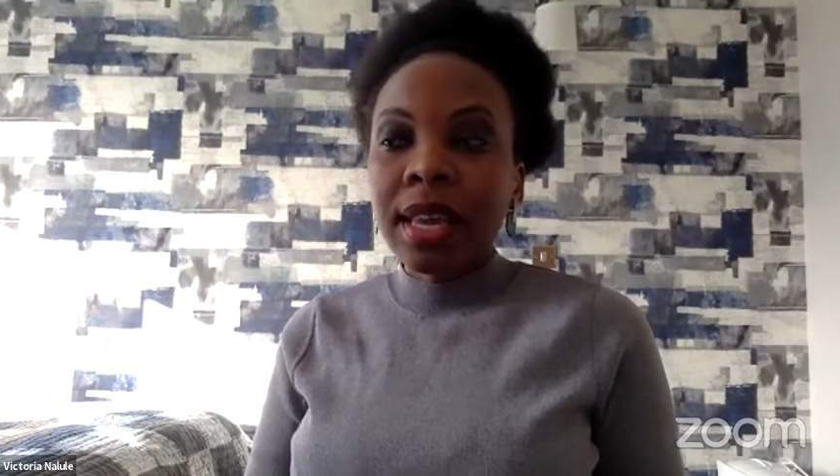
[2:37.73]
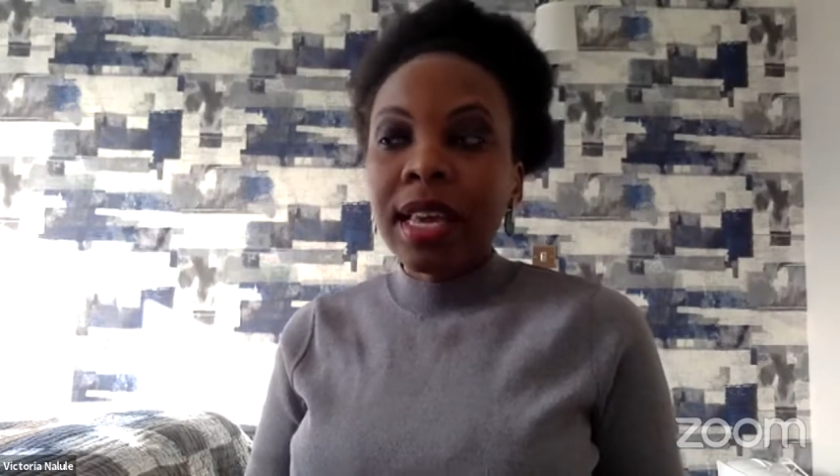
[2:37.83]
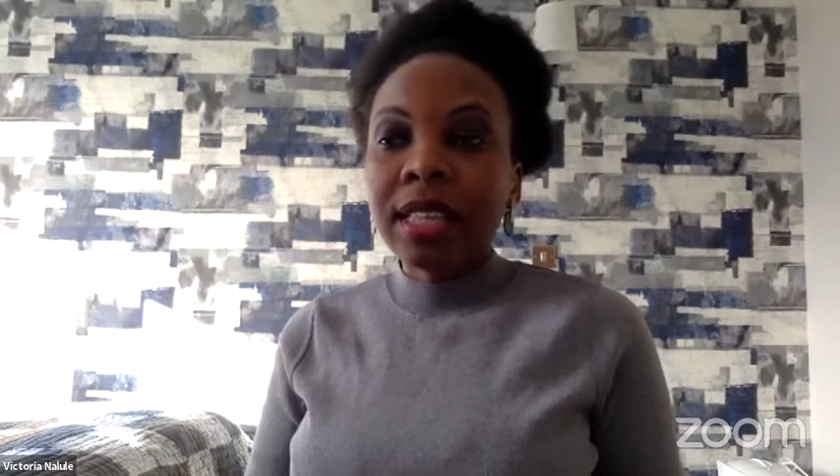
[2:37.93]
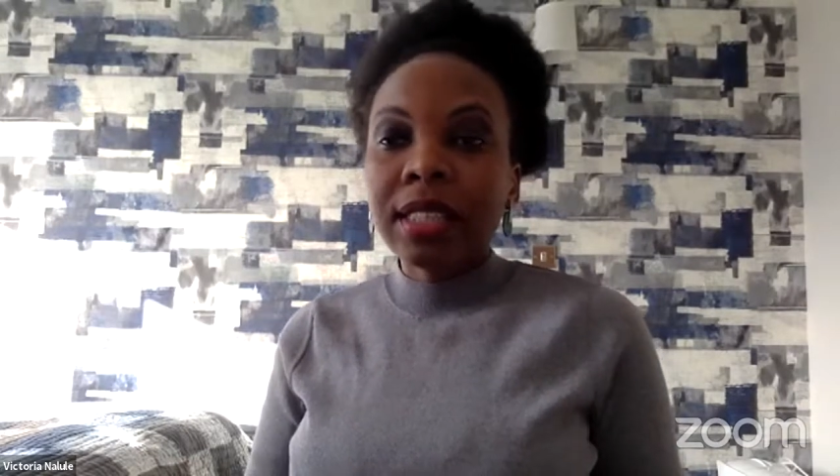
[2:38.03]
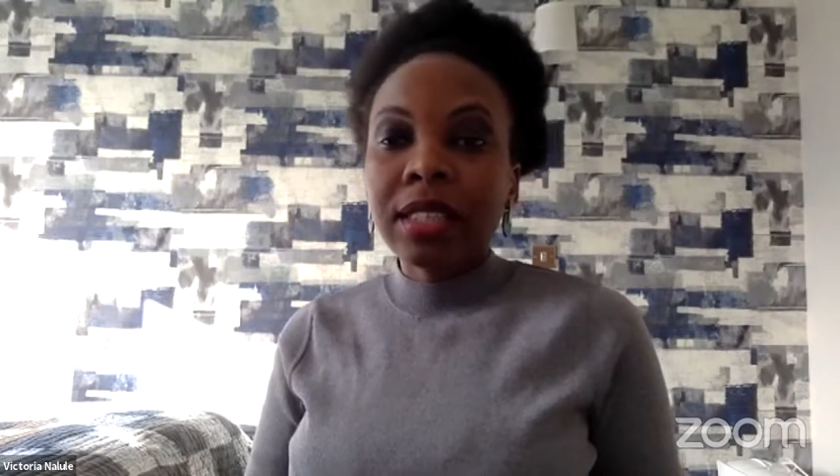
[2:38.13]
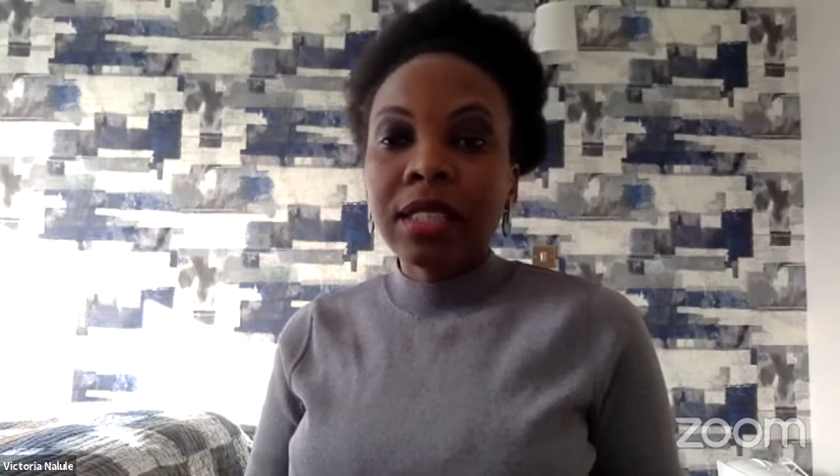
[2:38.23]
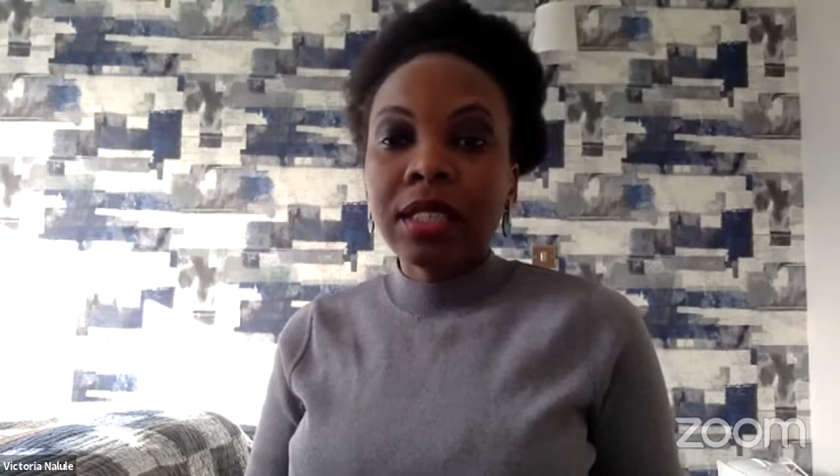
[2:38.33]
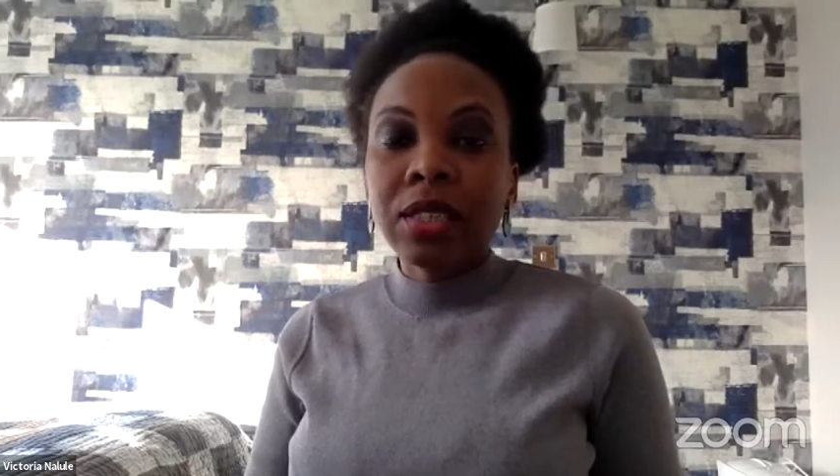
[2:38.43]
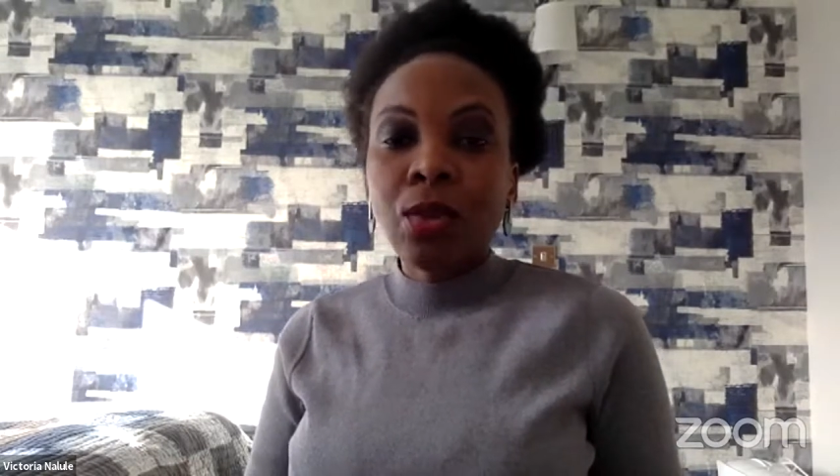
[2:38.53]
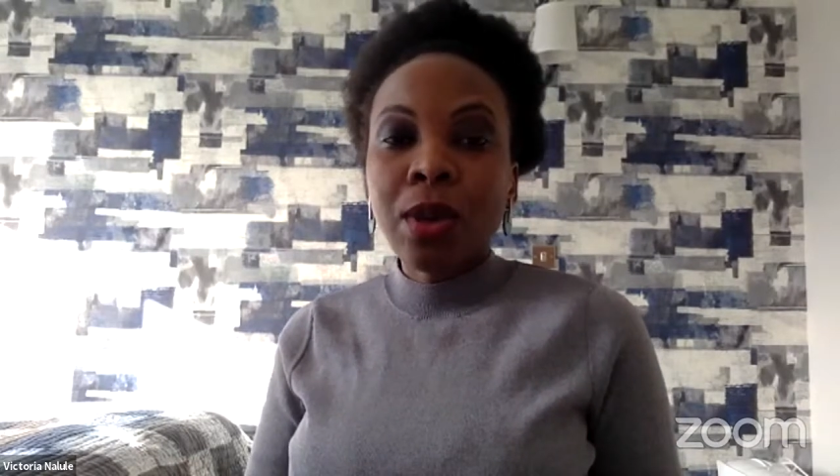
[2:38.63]

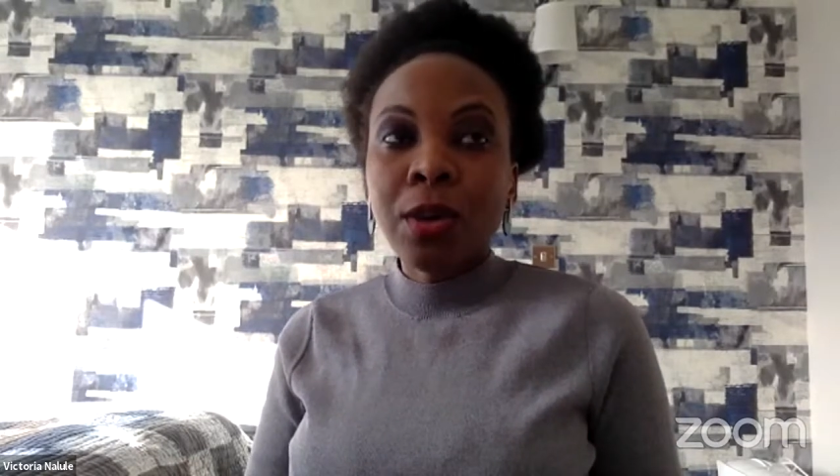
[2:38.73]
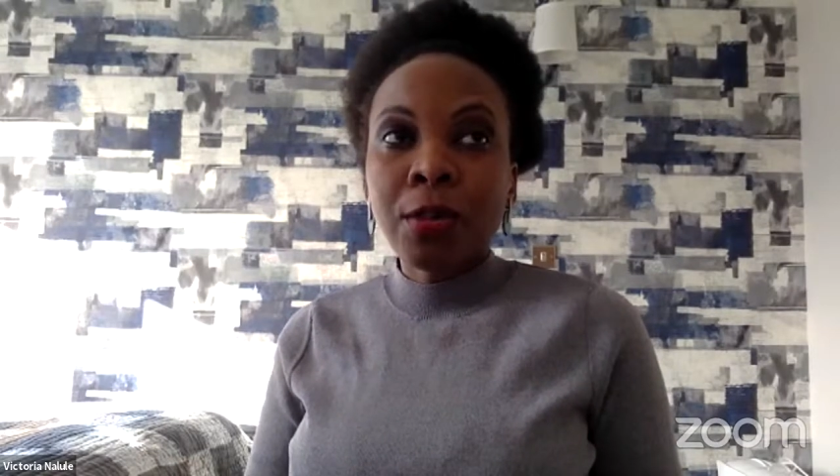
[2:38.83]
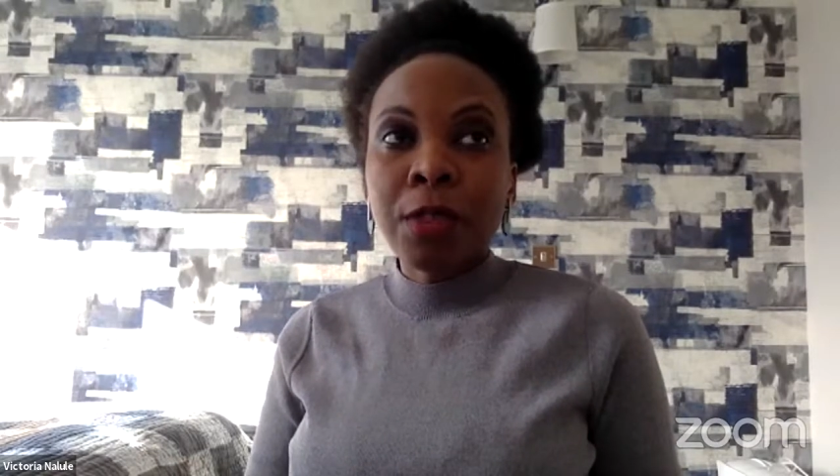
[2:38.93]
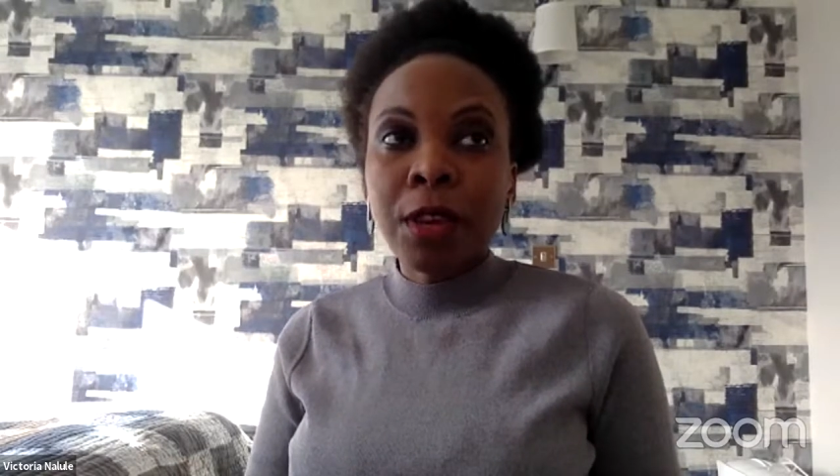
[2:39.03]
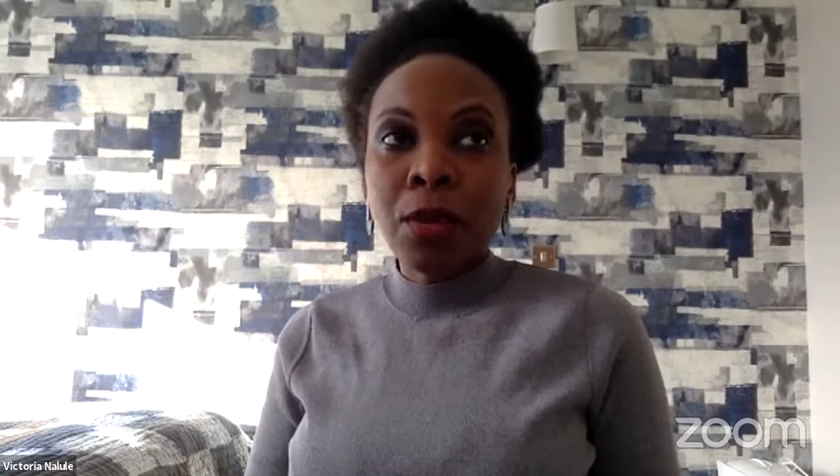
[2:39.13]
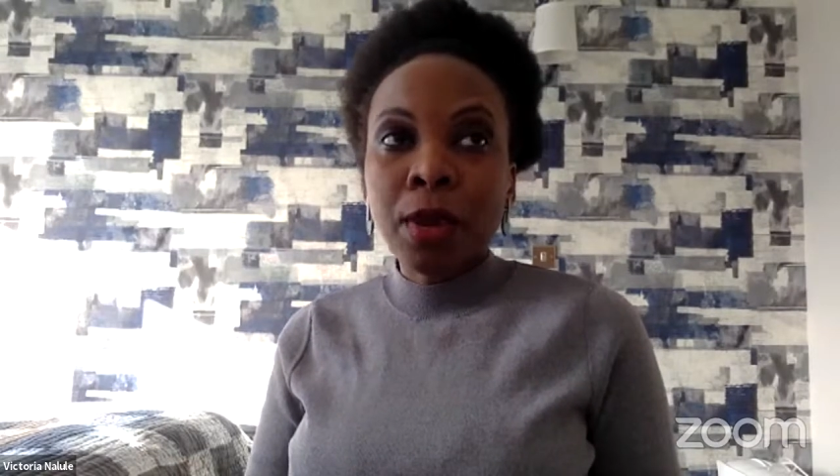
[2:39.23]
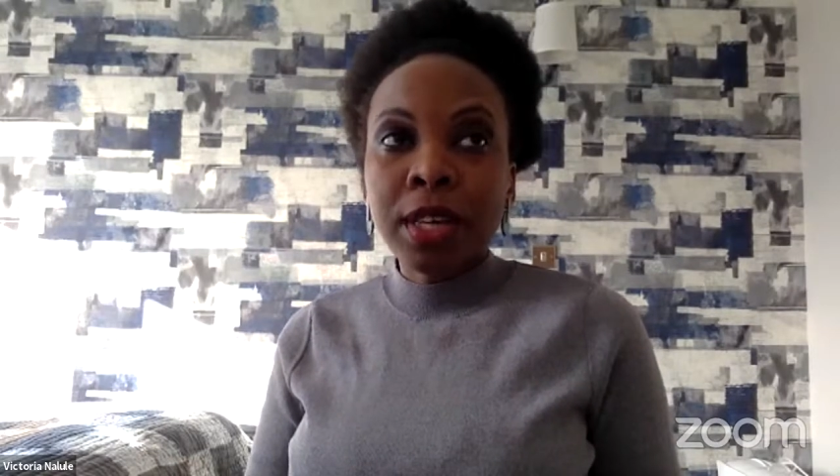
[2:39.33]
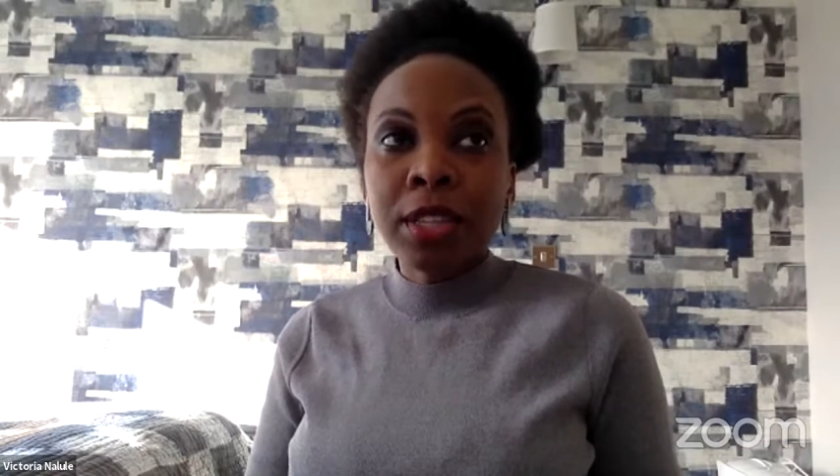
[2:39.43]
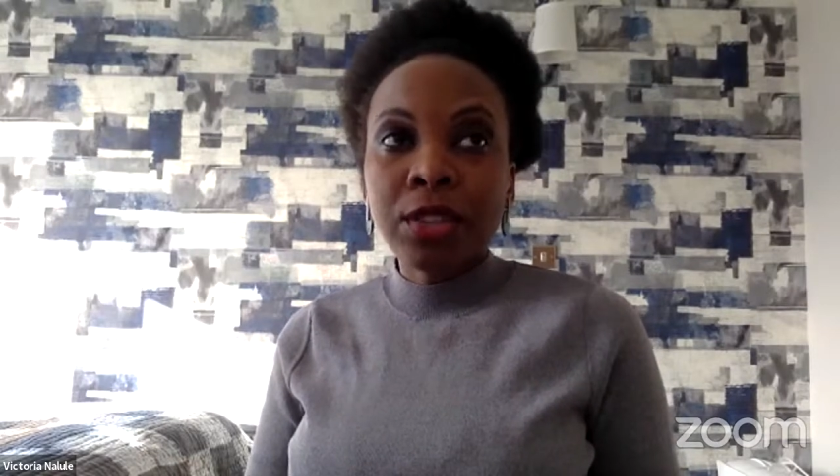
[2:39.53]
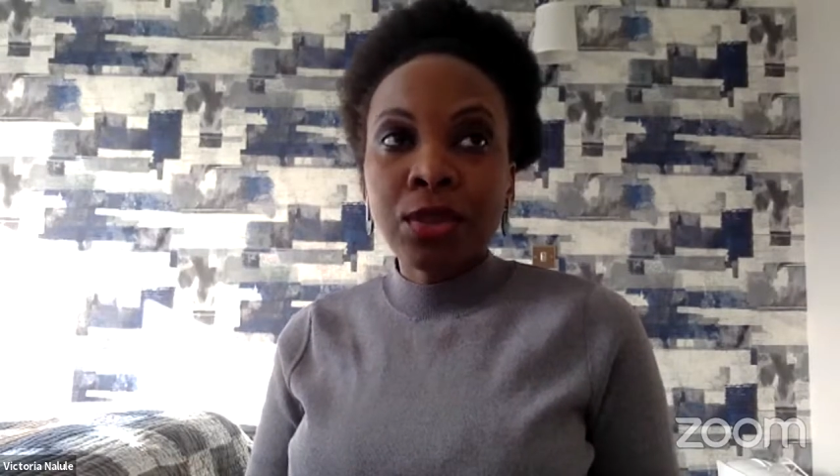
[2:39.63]
it's one of the
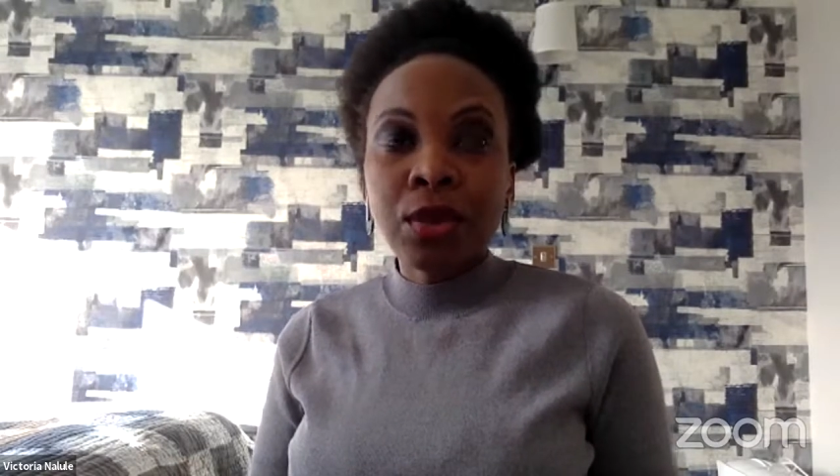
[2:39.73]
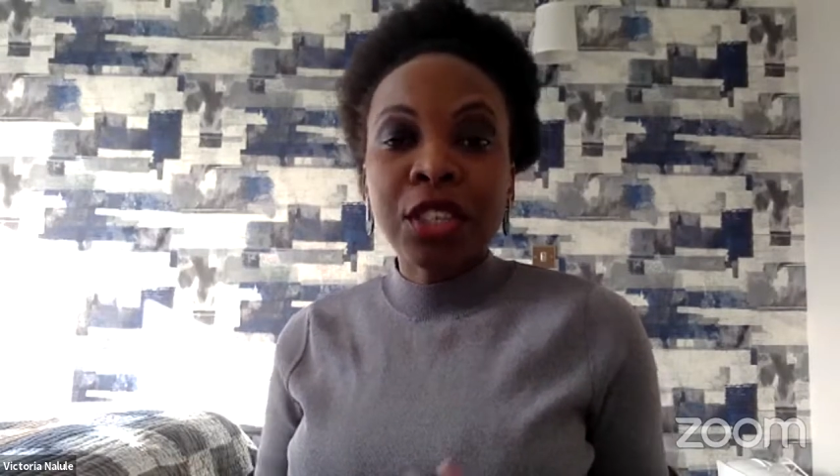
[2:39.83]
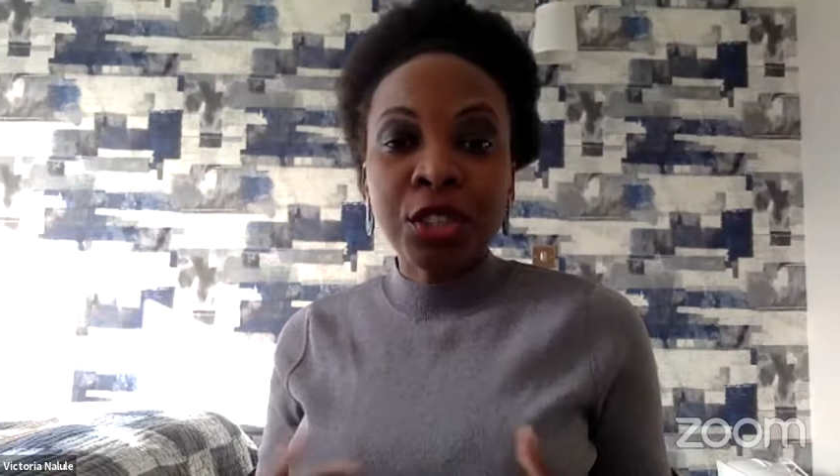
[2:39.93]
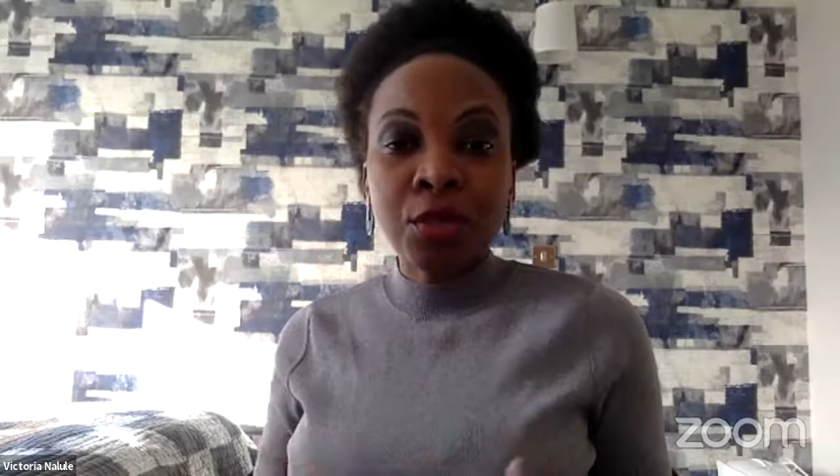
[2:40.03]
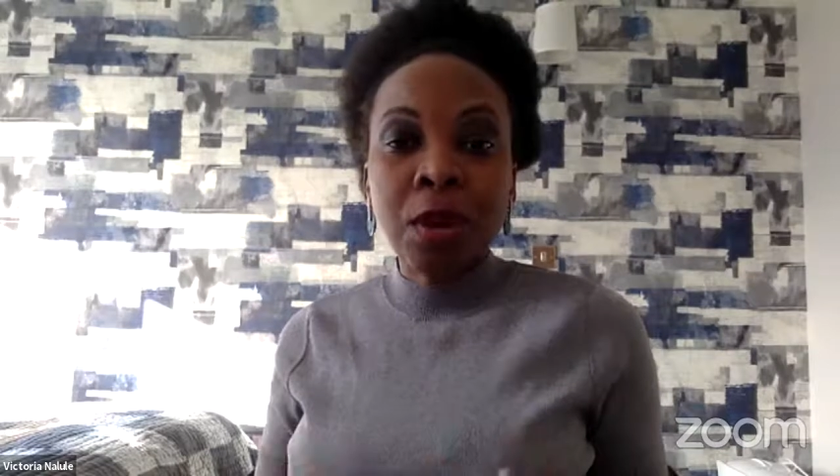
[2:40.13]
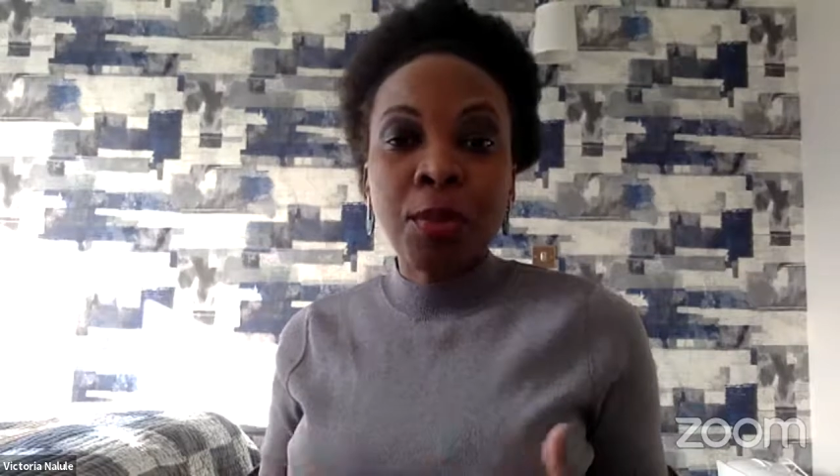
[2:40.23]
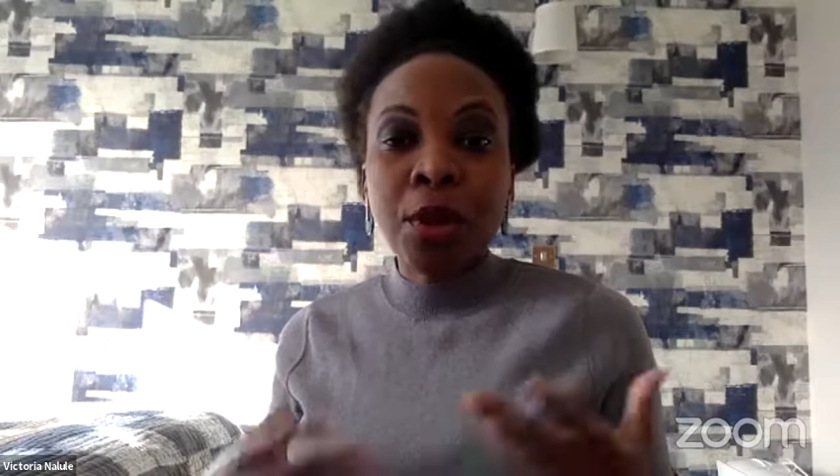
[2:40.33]
ways to ensure